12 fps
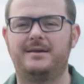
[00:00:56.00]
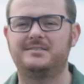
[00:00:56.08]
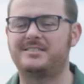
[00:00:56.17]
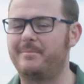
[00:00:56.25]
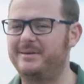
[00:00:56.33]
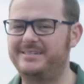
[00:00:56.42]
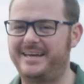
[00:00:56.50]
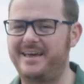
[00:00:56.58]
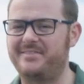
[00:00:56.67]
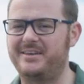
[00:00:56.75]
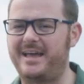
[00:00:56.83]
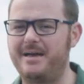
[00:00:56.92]
Something to
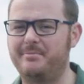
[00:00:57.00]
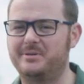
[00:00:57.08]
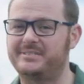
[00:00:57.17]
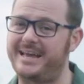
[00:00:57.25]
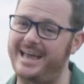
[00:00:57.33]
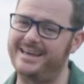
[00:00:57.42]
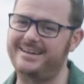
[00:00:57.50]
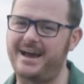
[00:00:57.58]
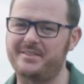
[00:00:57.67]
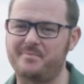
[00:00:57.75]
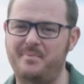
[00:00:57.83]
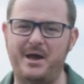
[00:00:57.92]
get the neighbours and
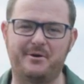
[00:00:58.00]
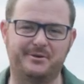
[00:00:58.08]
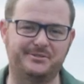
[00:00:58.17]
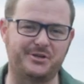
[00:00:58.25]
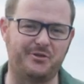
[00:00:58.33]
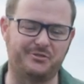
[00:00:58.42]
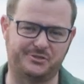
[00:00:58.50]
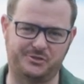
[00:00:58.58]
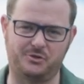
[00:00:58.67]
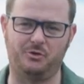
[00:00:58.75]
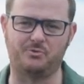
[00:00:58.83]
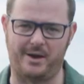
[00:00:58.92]
other parents on the
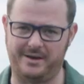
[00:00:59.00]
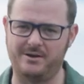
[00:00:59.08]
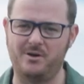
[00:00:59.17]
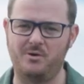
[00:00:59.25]
school run